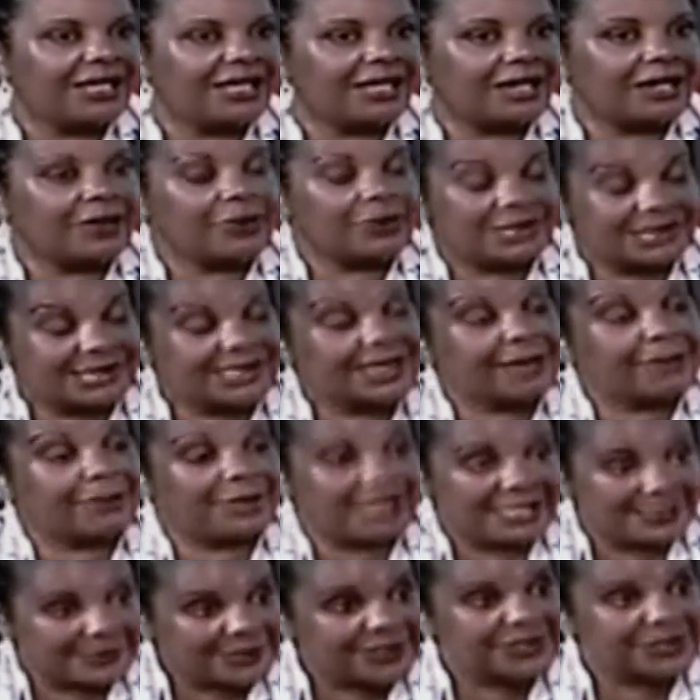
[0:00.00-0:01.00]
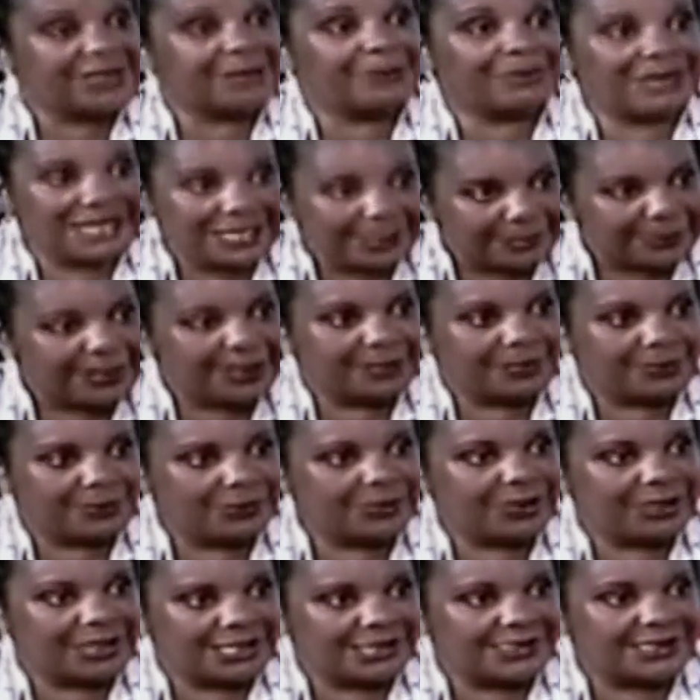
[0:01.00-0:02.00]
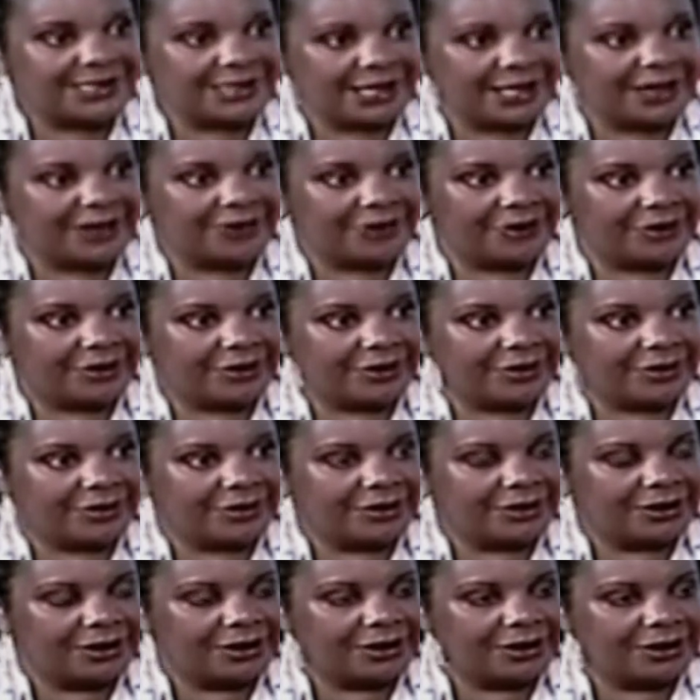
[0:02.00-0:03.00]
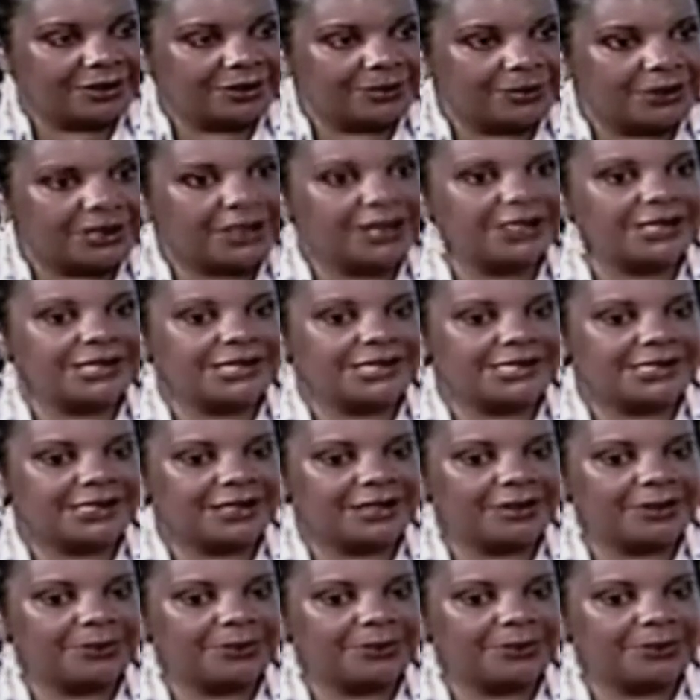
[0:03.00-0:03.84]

I would say, especially black people working together. Because